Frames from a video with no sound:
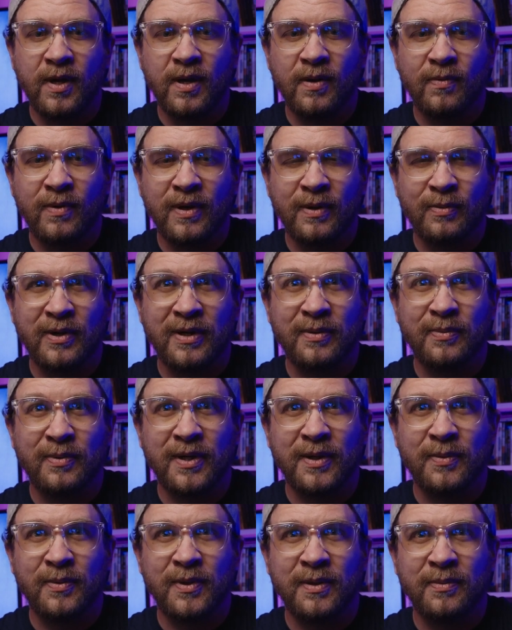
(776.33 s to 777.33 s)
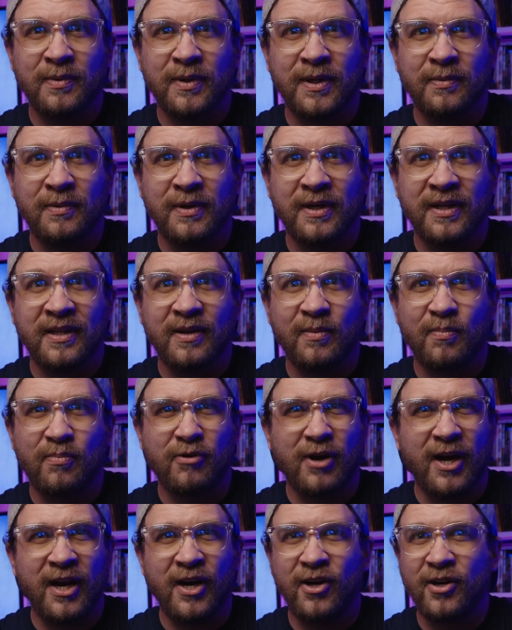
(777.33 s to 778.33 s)
What is it?
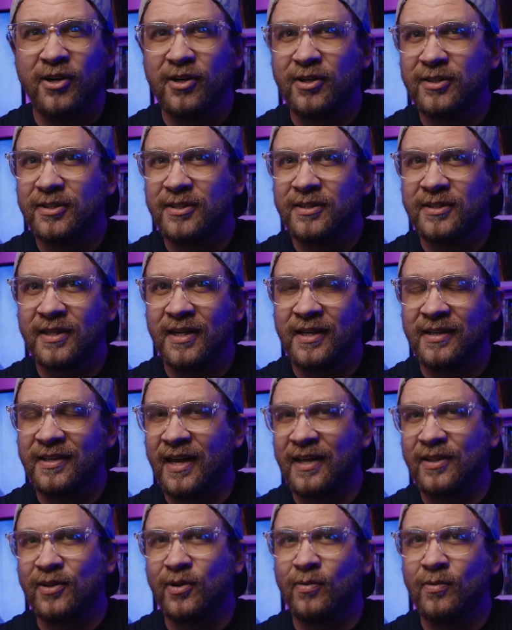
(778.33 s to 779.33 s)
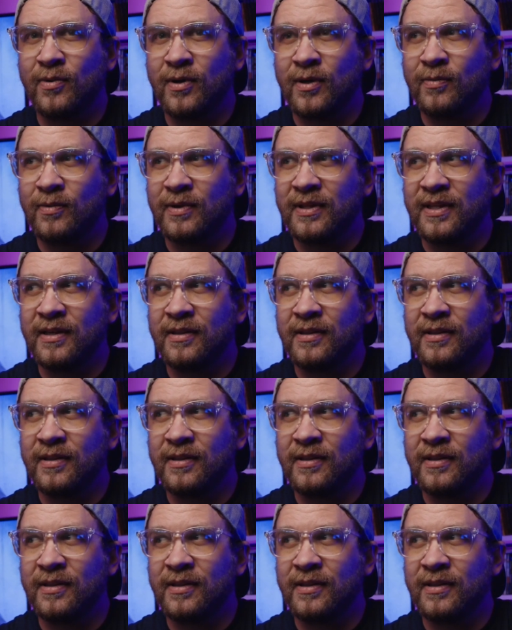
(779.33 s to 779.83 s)
Predators? Is that the one with